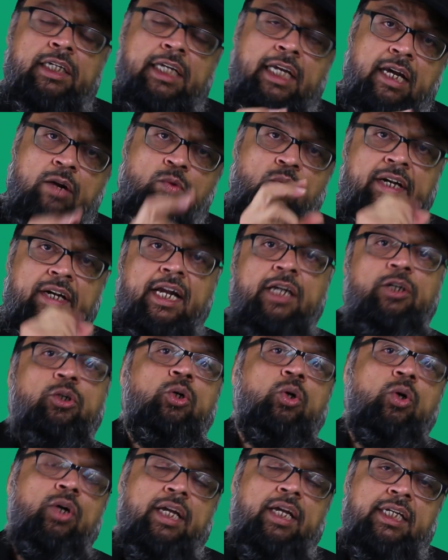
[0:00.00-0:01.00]
here what I
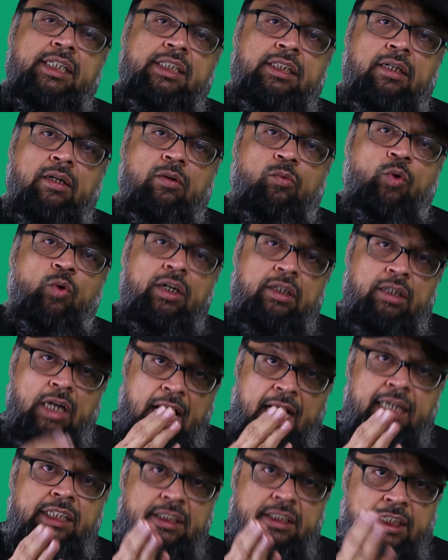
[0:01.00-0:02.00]
do is, what
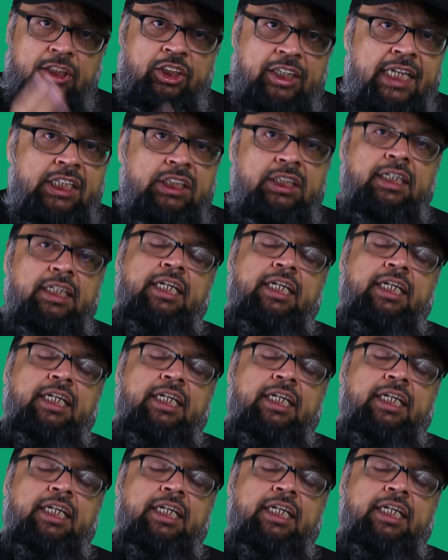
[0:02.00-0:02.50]
I suggest